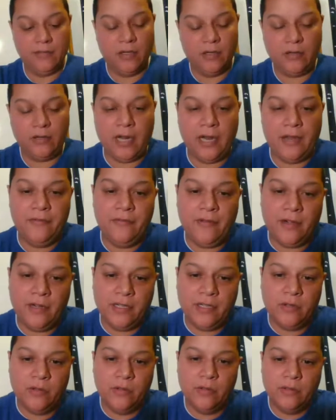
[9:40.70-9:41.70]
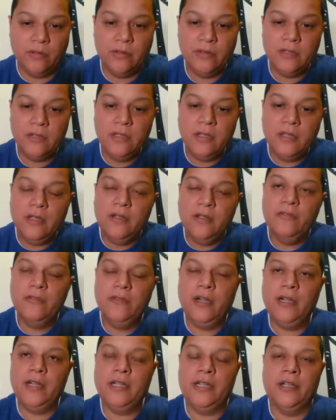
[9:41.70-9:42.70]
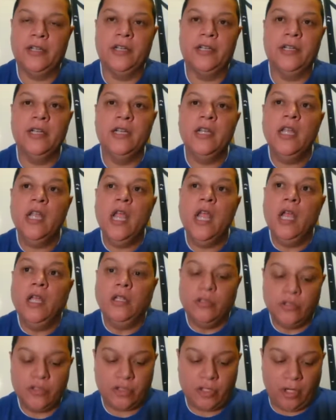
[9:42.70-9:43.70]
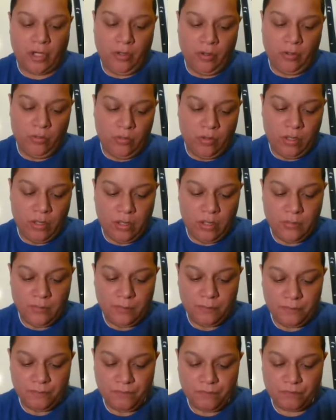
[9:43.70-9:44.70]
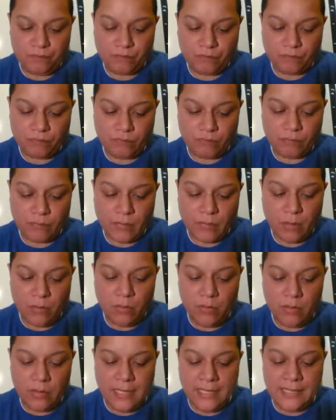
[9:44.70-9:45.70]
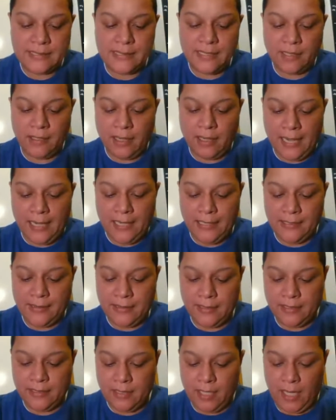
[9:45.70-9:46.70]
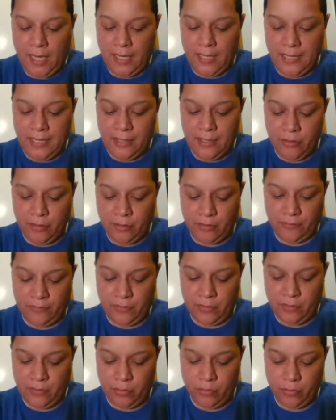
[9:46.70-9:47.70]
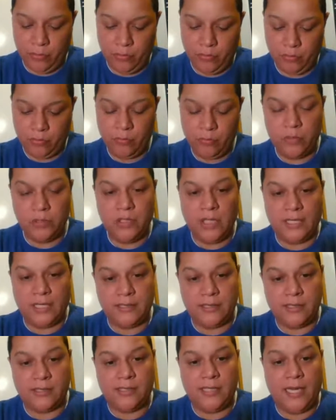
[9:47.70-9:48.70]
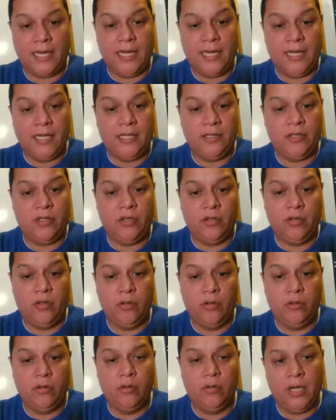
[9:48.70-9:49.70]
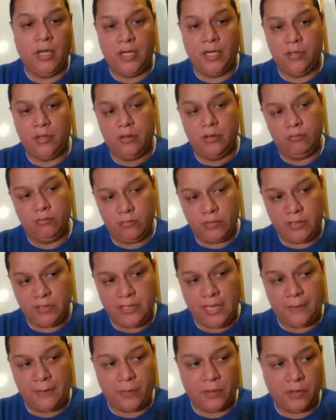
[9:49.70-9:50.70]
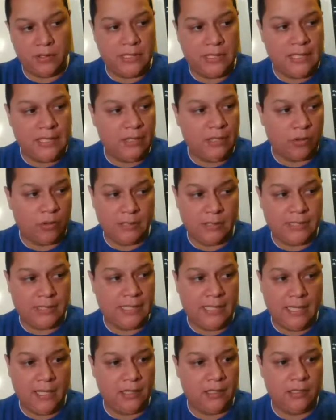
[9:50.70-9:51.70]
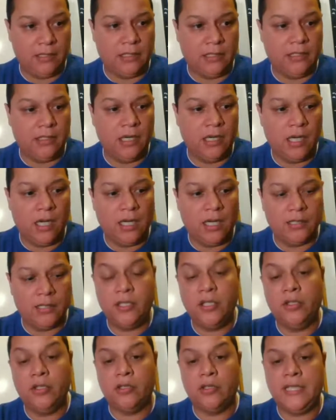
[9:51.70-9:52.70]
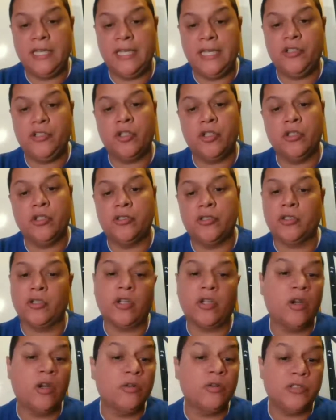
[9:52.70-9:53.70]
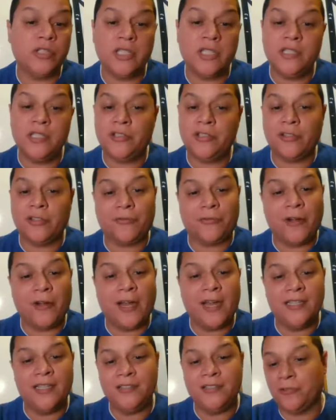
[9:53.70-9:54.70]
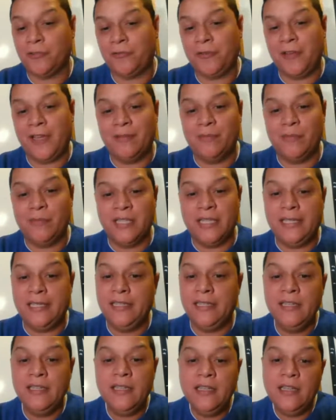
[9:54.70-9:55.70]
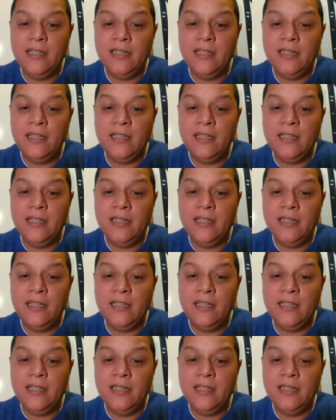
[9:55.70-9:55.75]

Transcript: very cool. Very good. So is there anything that either of you would like to say to, and separately or together, to your teachers, your coaches, your friends, your family,